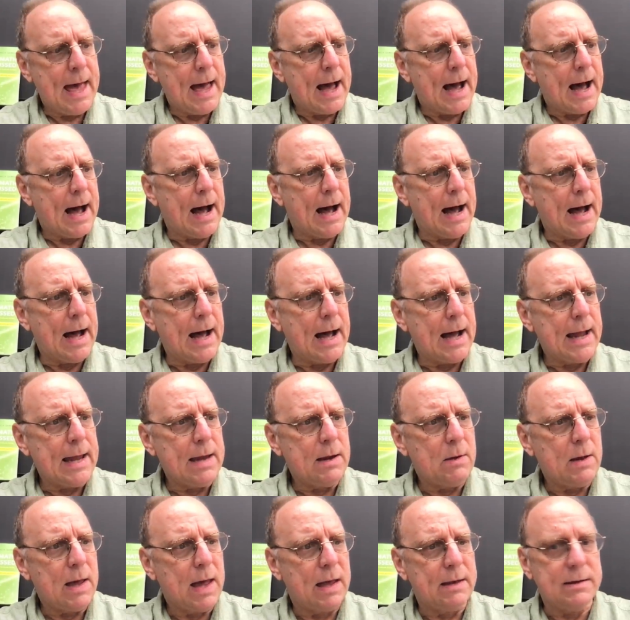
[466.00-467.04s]

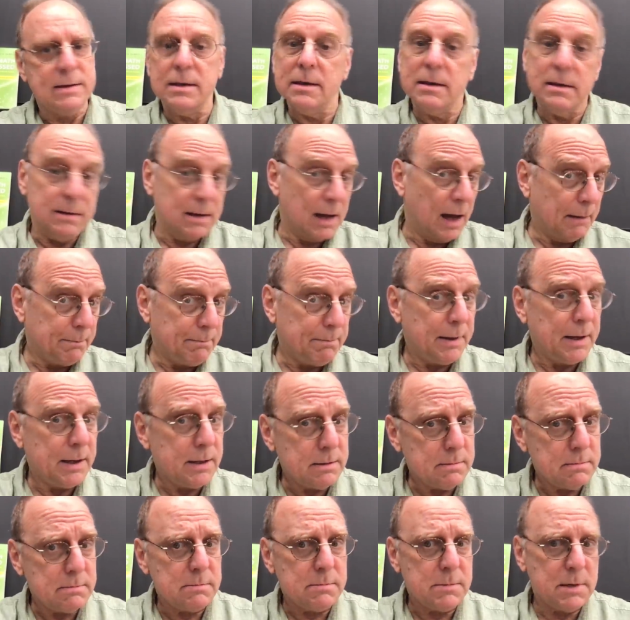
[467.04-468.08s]
I had not
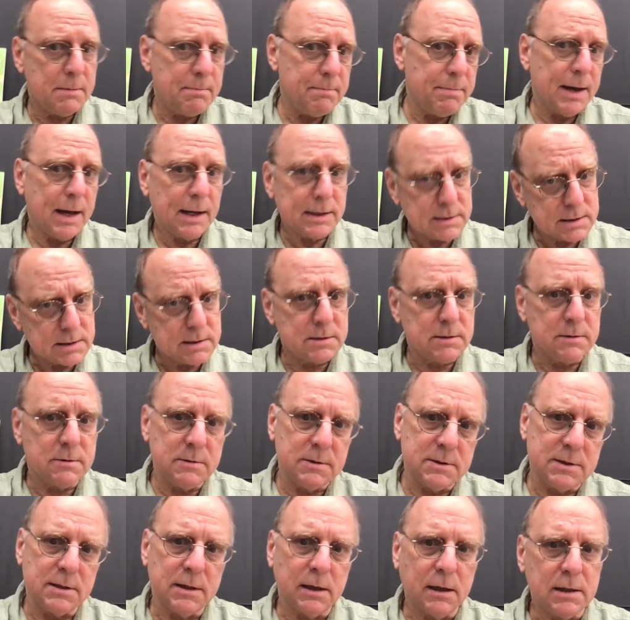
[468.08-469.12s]
been the best
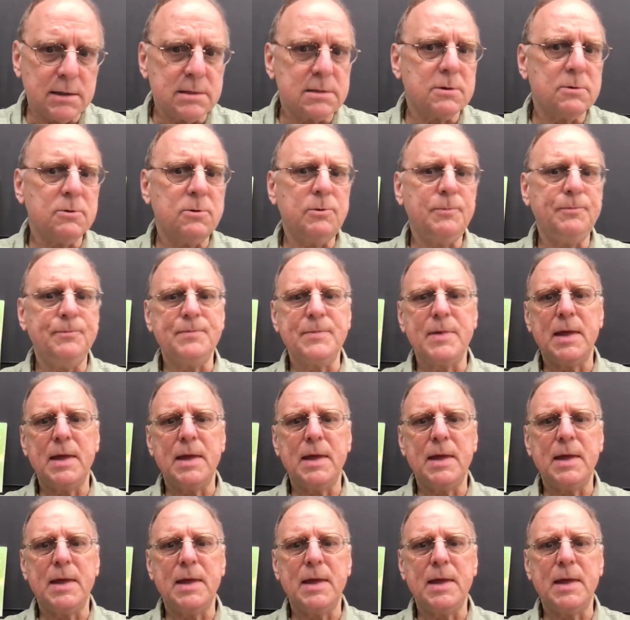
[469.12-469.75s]
student in high school,